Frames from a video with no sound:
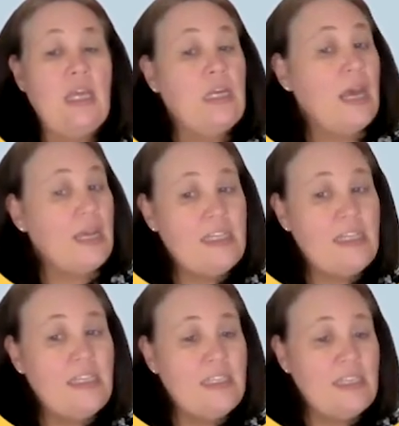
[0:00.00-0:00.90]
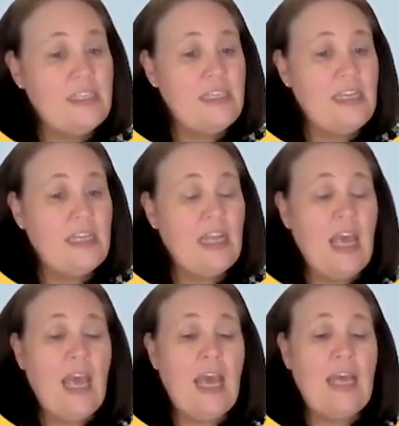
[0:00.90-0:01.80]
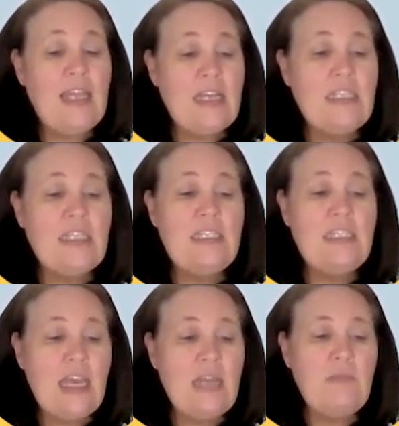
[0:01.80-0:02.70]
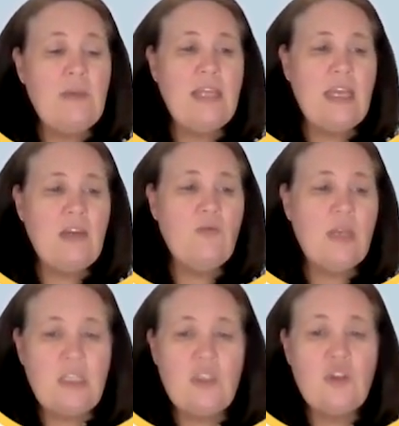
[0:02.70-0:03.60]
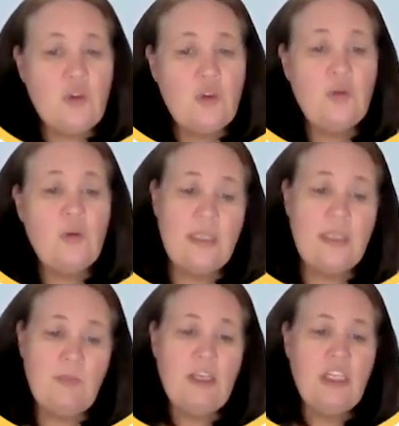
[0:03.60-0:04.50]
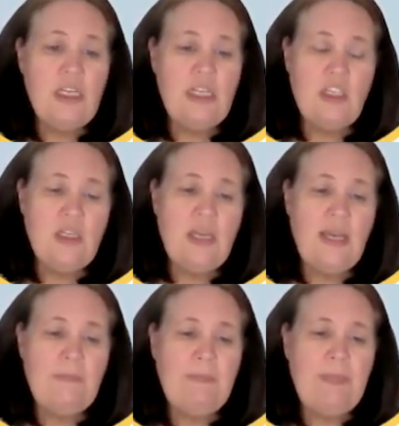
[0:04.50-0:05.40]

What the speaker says: in 1916. And that's a statement that rings true, especially today.